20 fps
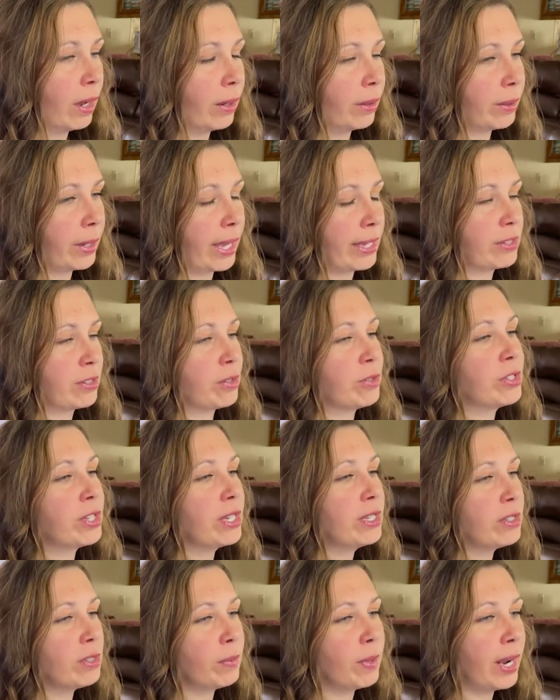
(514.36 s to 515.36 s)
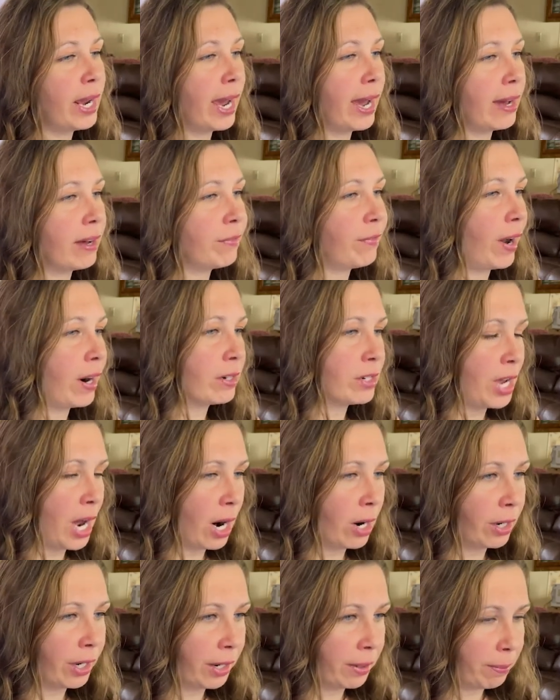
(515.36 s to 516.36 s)
Okay, so since we have our
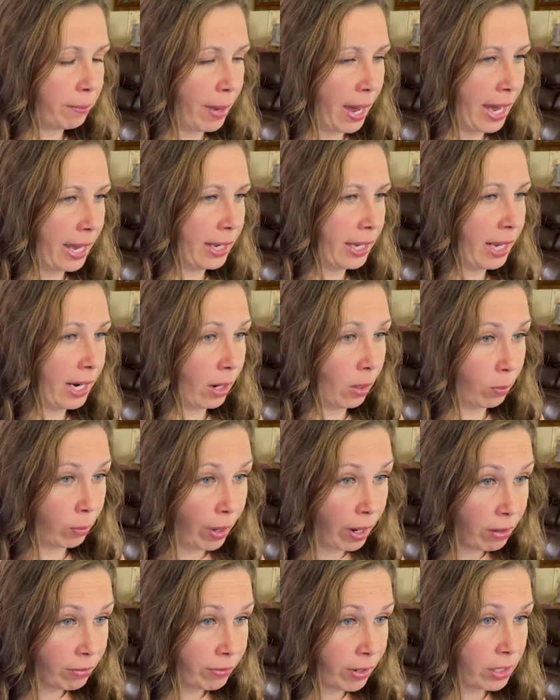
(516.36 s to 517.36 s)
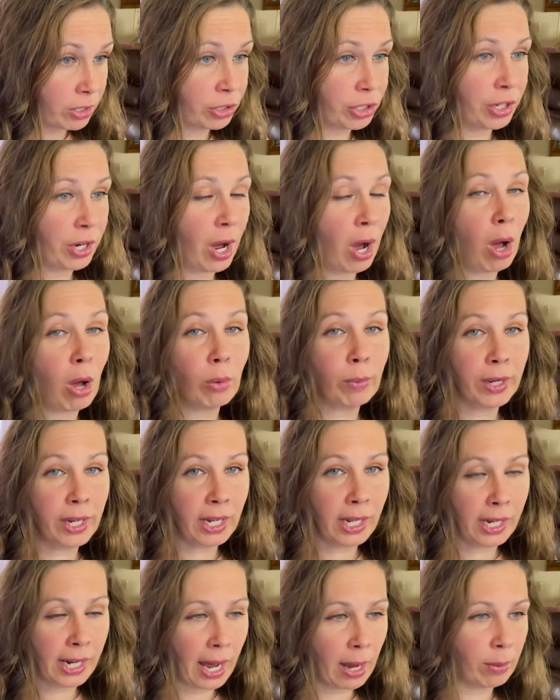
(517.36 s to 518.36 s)
target met in our where function, all we
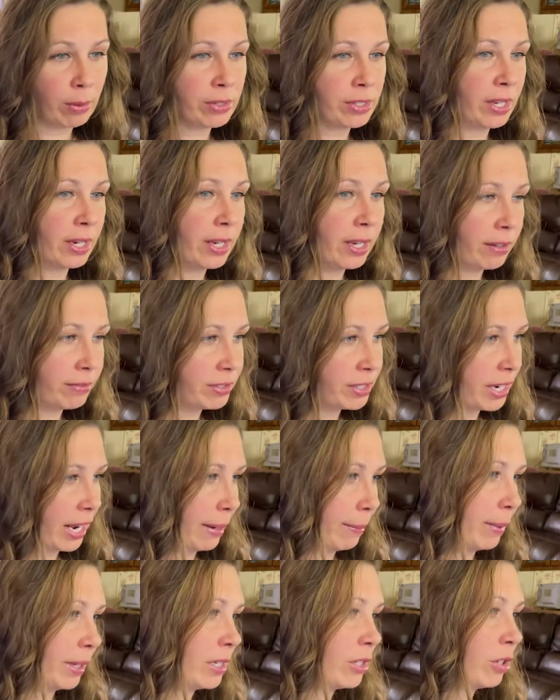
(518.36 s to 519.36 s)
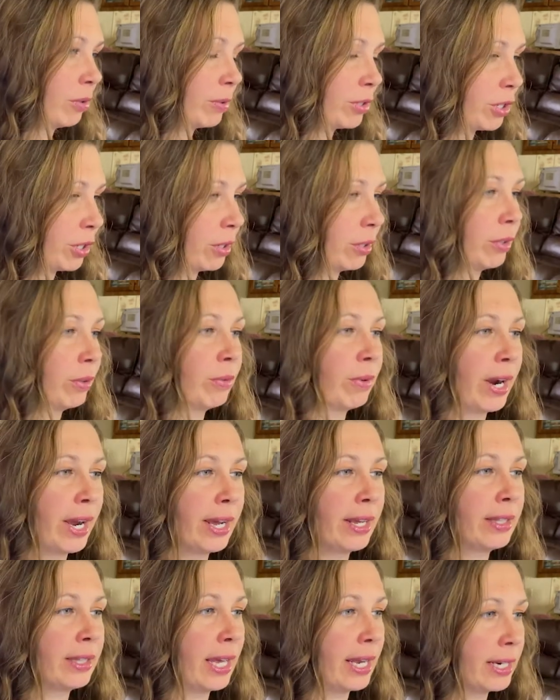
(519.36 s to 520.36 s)
need now is an if statement to return the
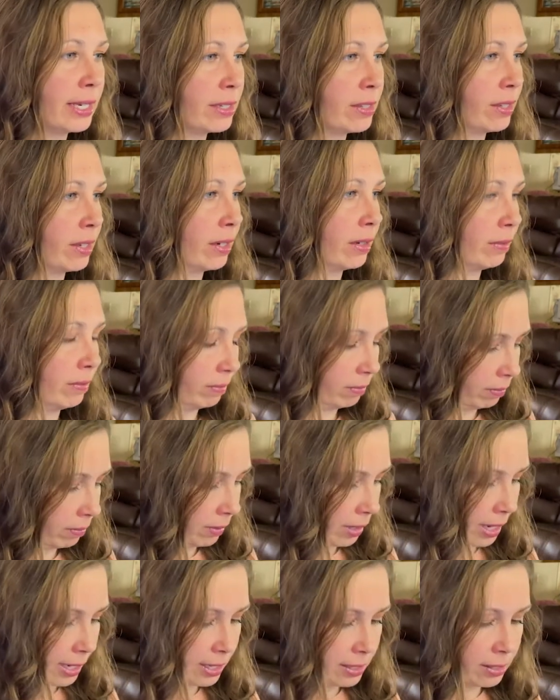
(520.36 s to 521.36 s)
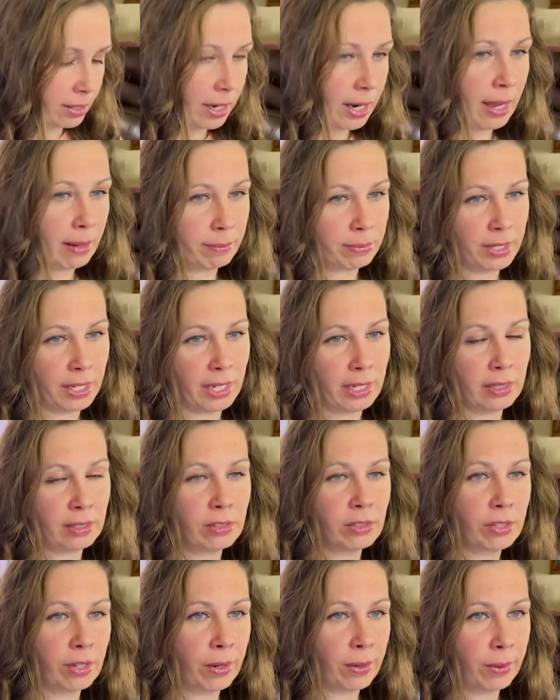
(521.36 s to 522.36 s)
array that isn't empty.
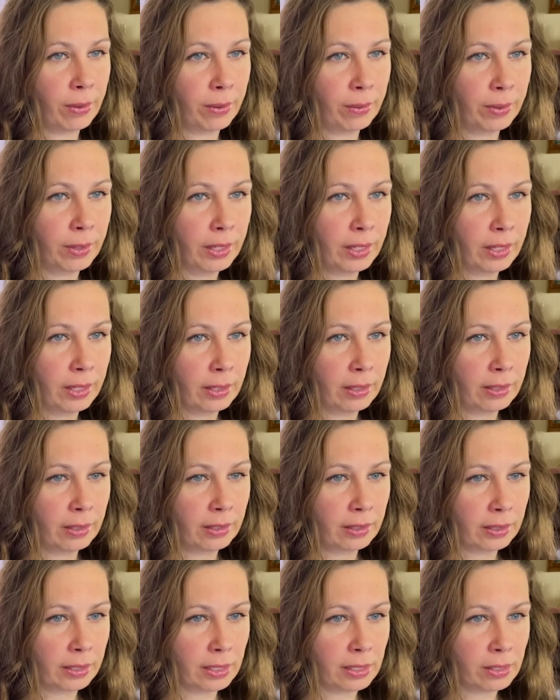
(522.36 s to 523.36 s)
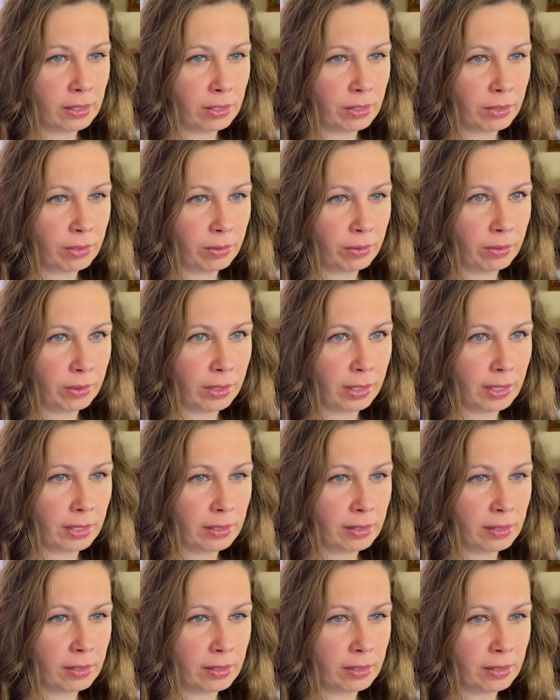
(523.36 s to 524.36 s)
So let's do
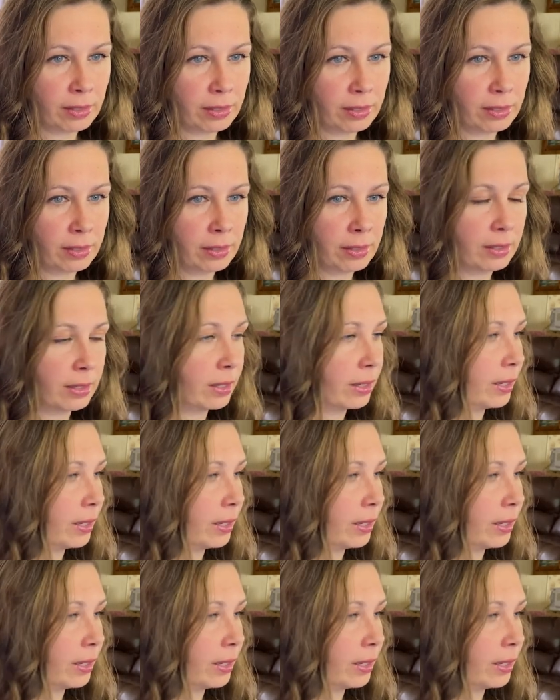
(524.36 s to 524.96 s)
this.